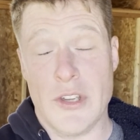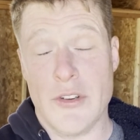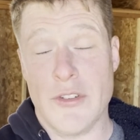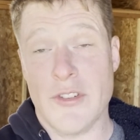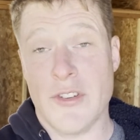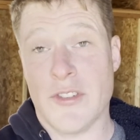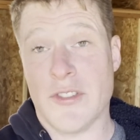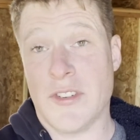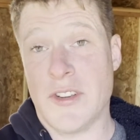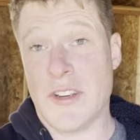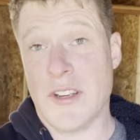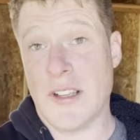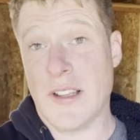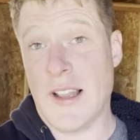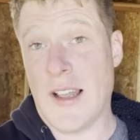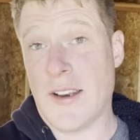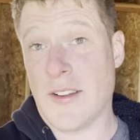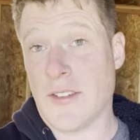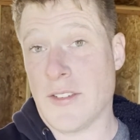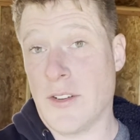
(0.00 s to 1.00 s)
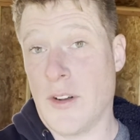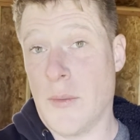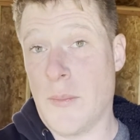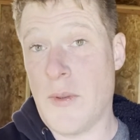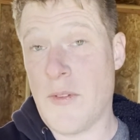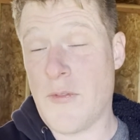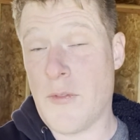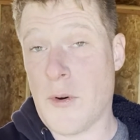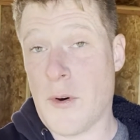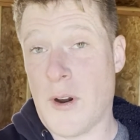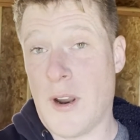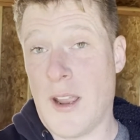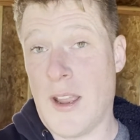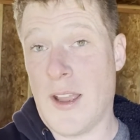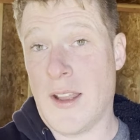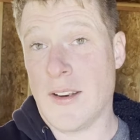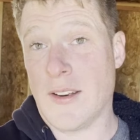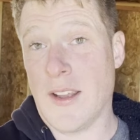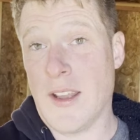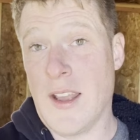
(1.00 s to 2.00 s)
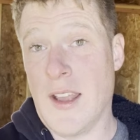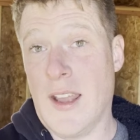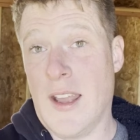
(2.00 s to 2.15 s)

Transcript: You just need to let us know beforehand,